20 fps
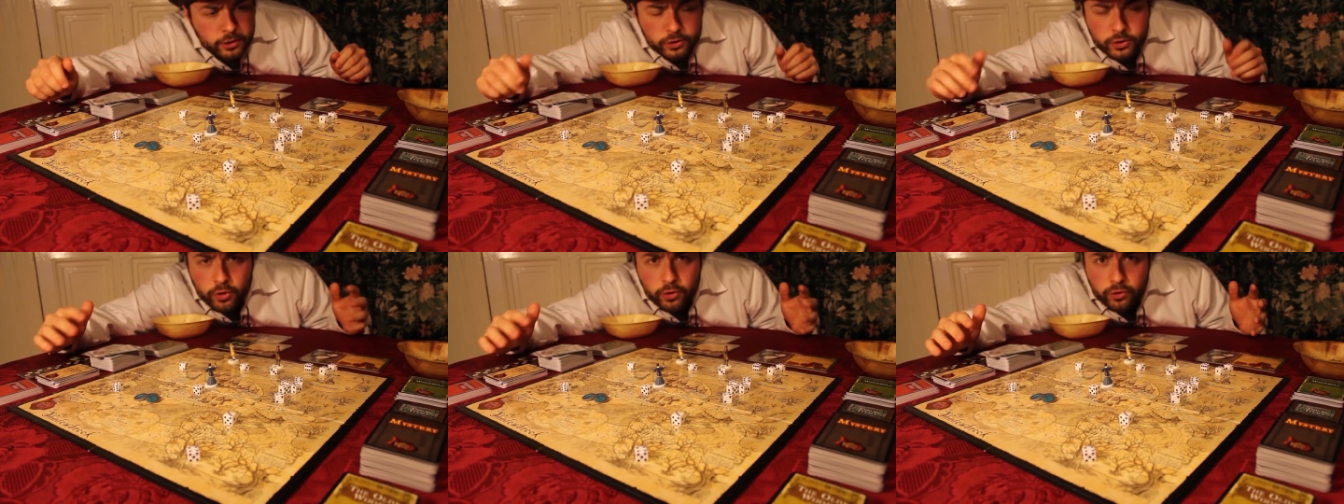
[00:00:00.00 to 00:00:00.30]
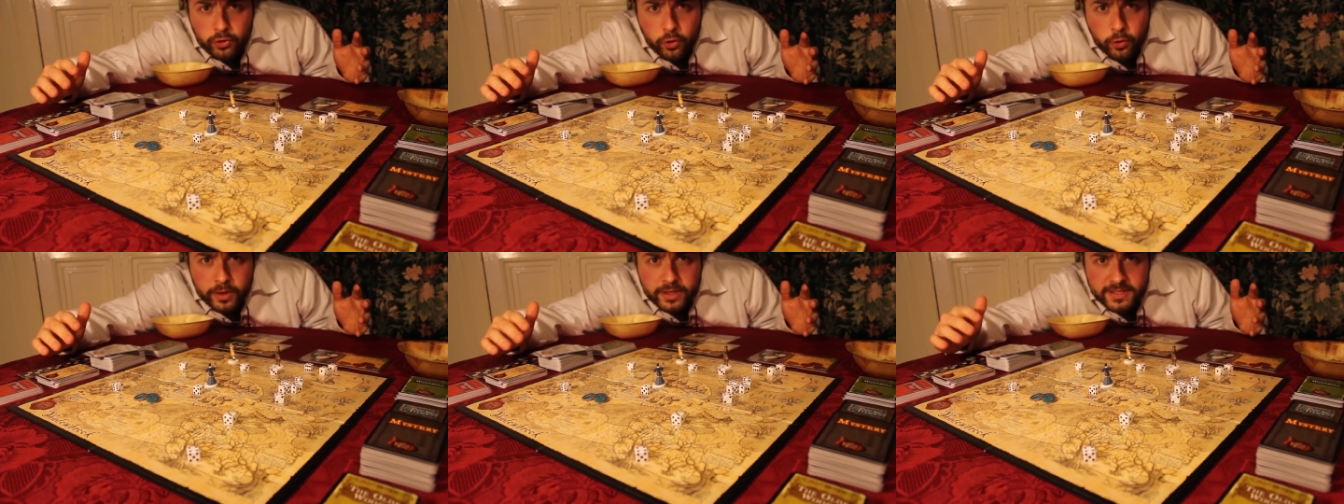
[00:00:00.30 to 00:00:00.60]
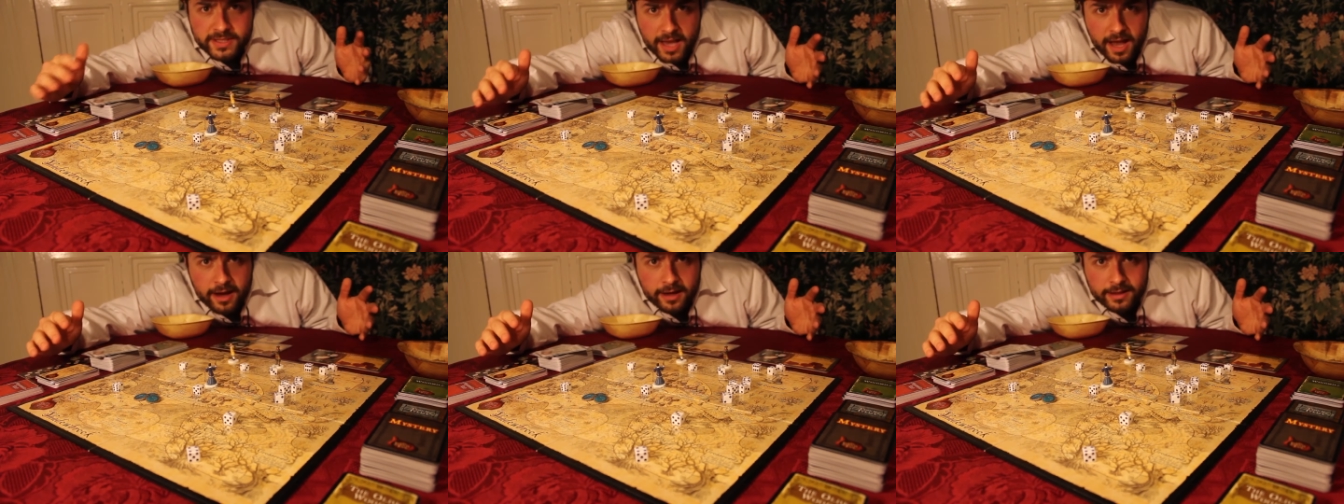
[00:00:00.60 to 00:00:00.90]
don't know
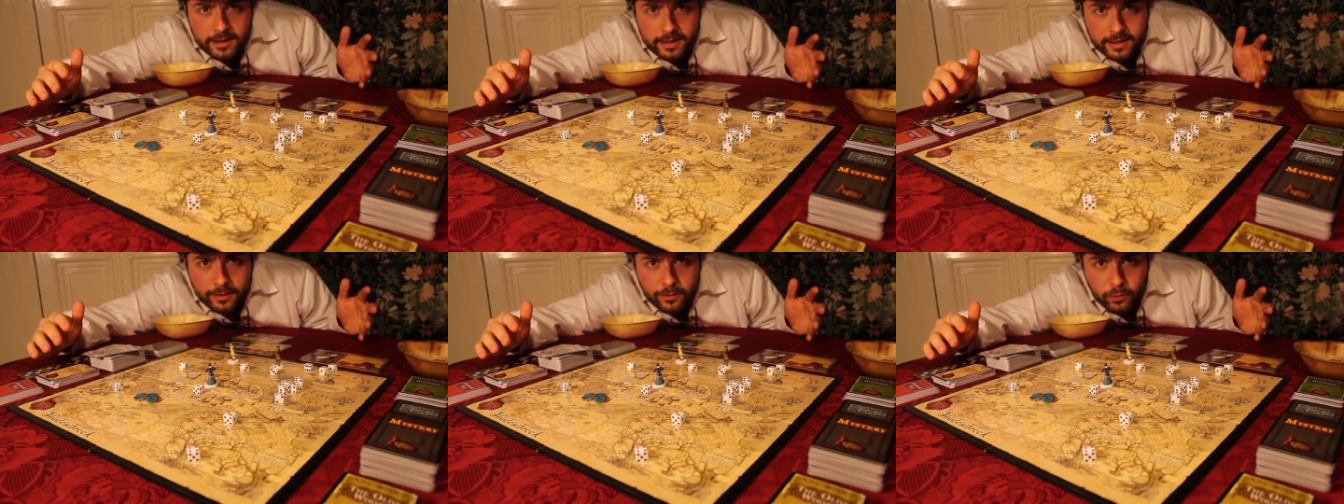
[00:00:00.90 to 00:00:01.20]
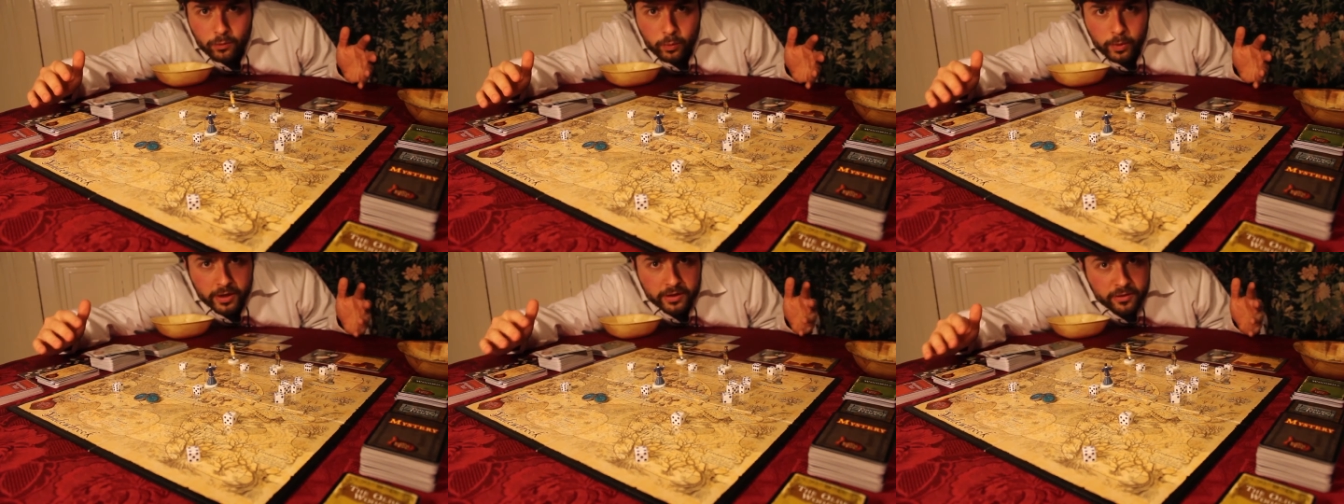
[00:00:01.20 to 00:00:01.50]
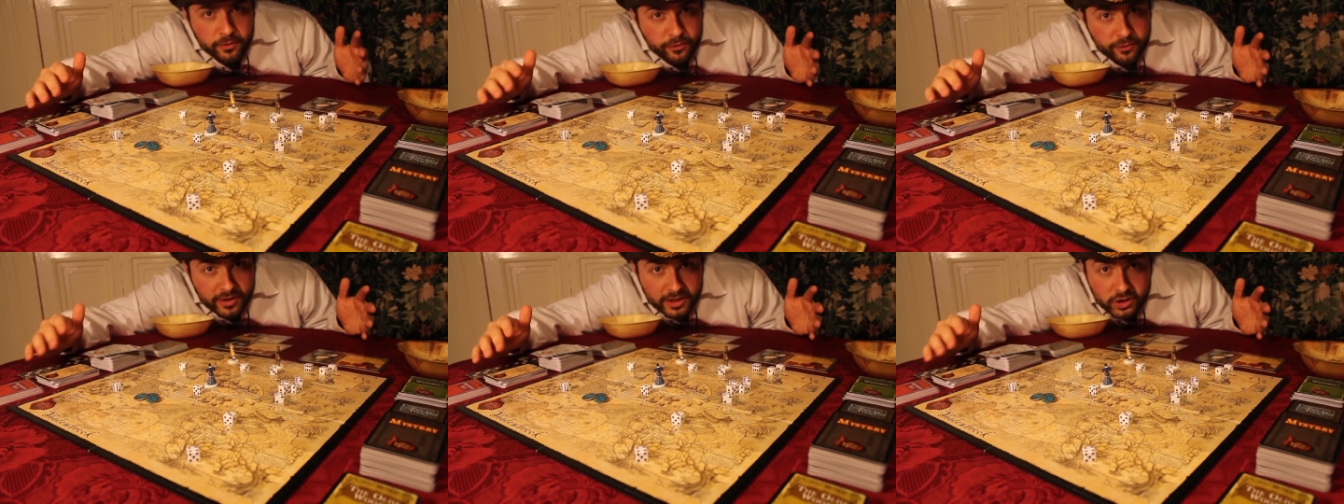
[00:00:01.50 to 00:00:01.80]
exactly where the
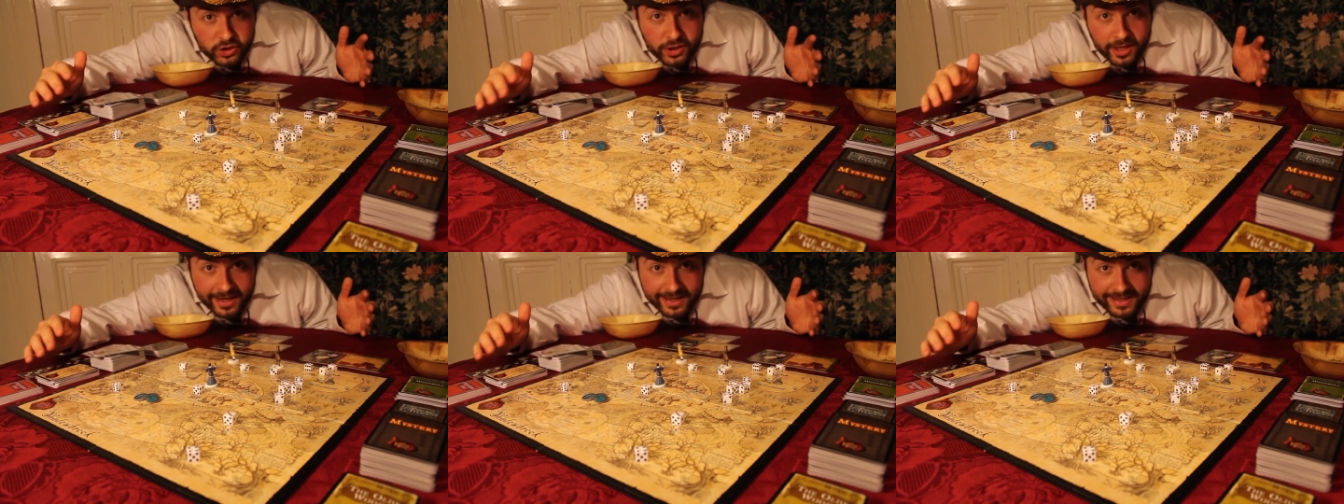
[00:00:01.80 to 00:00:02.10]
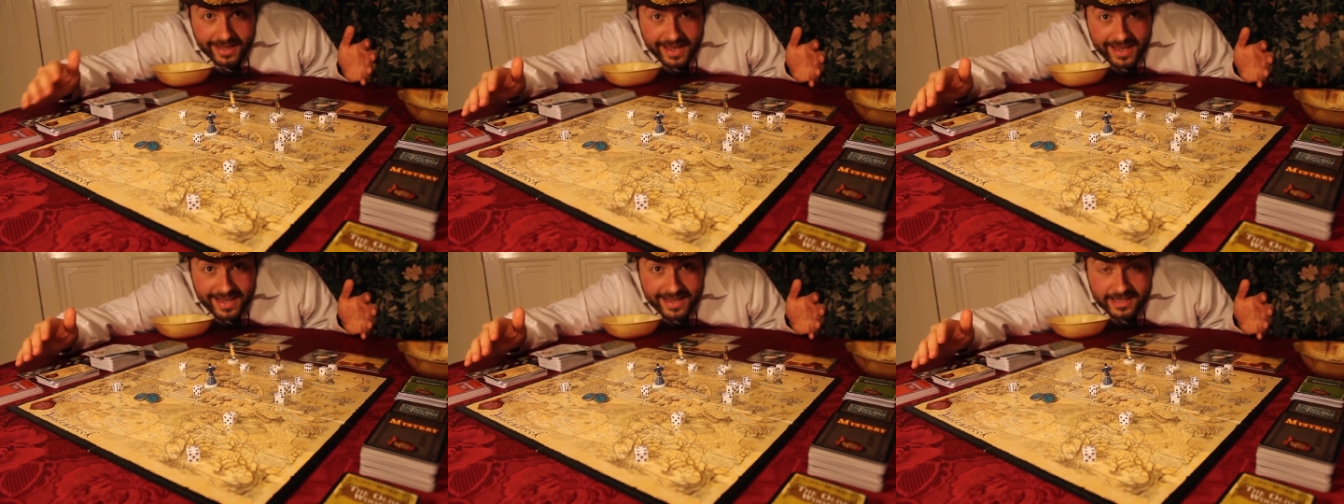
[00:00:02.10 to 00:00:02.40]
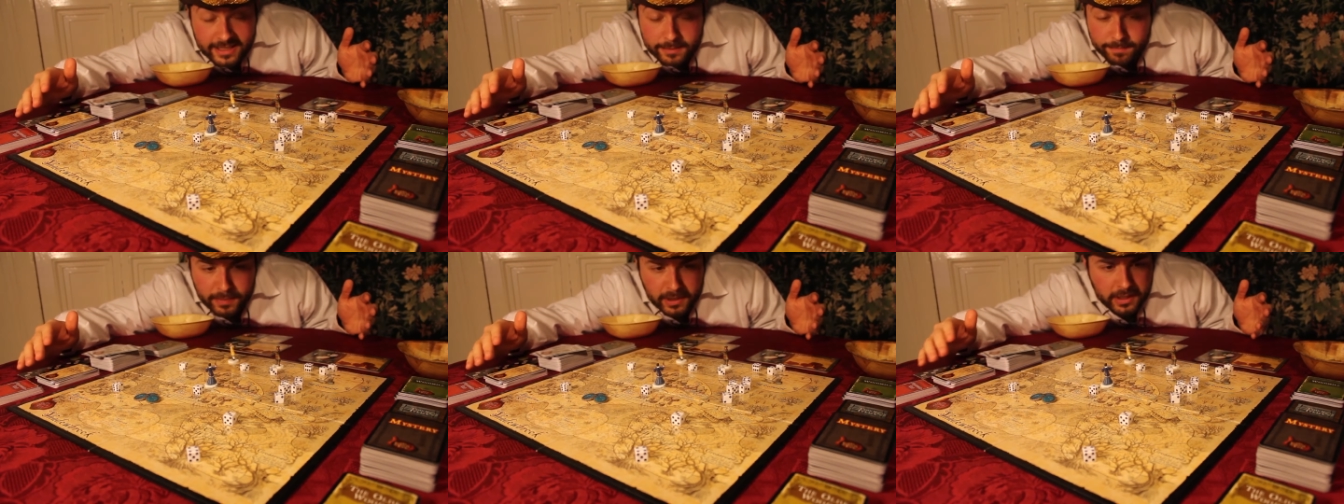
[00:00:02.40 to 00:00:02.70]
finish line
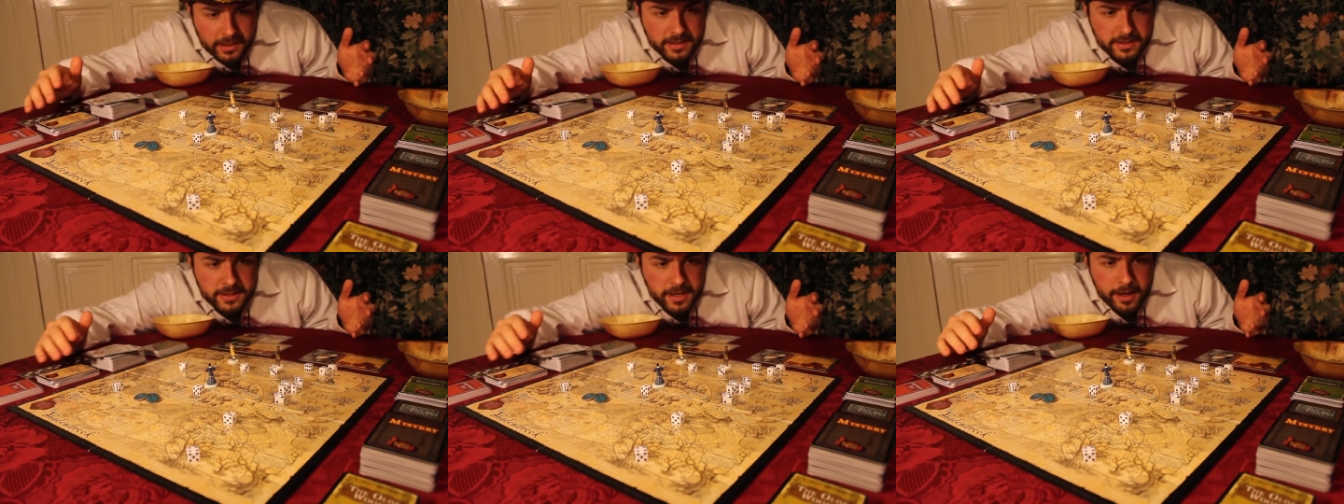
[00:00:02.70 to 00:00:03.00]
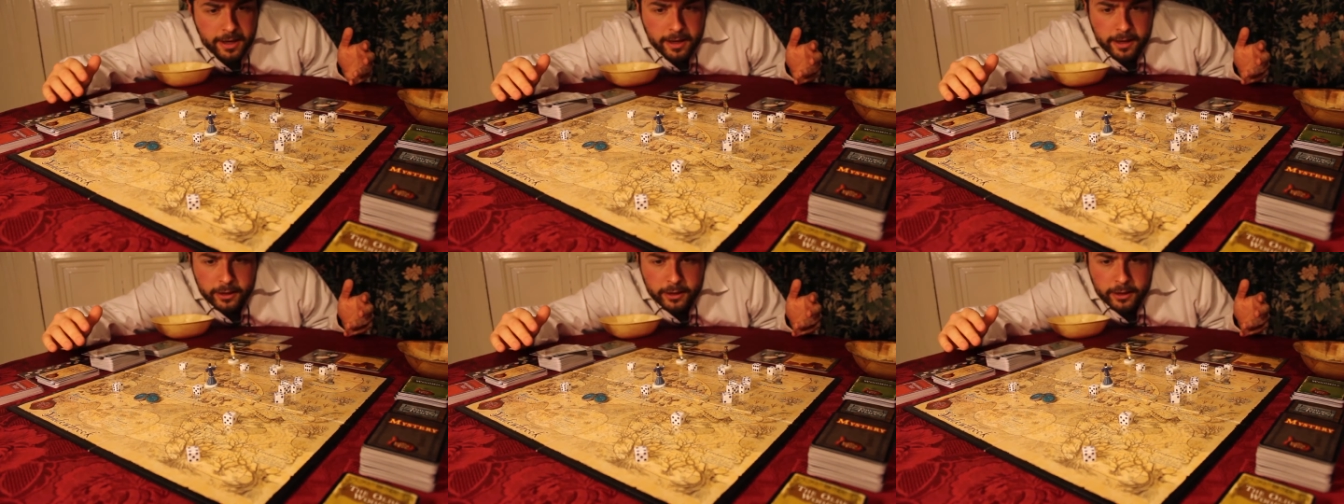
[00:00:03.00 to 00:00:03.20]
is because